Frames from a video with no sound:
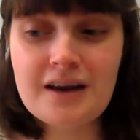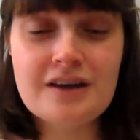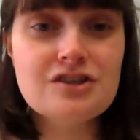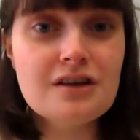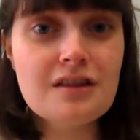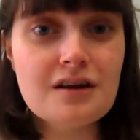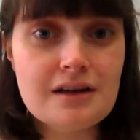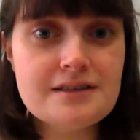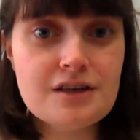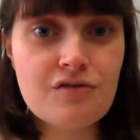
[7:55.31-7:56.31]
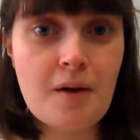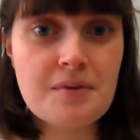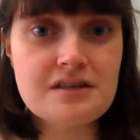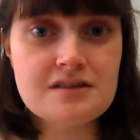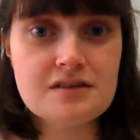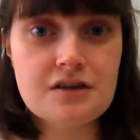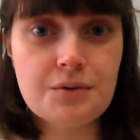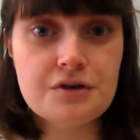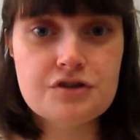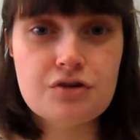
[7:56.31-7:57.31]
And actually the Callisia Repens is
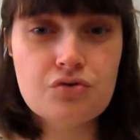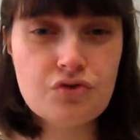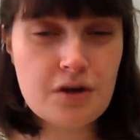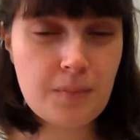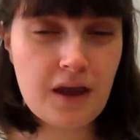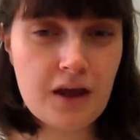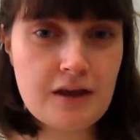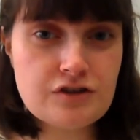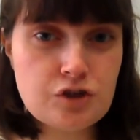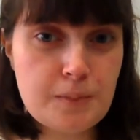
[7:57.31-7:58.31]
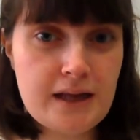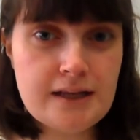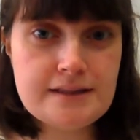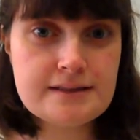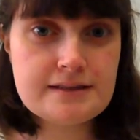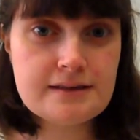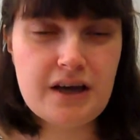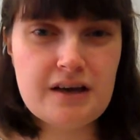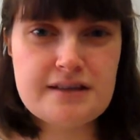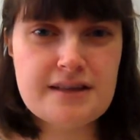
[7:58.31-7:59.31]
known as a creeping inch plant
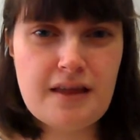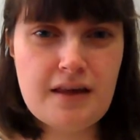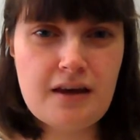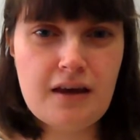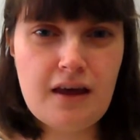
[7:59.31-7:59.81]
because I think